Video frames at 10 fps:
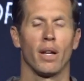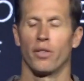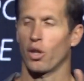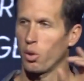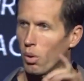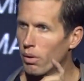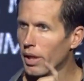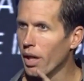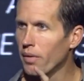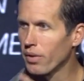the
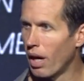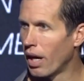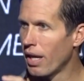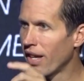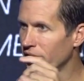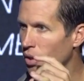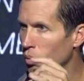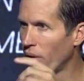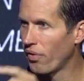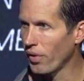glory of God as though
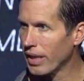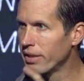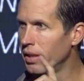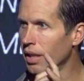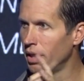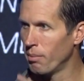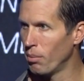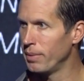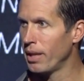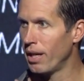reflected in
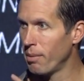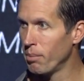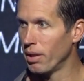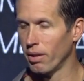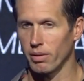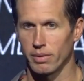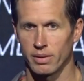a, in a mirror.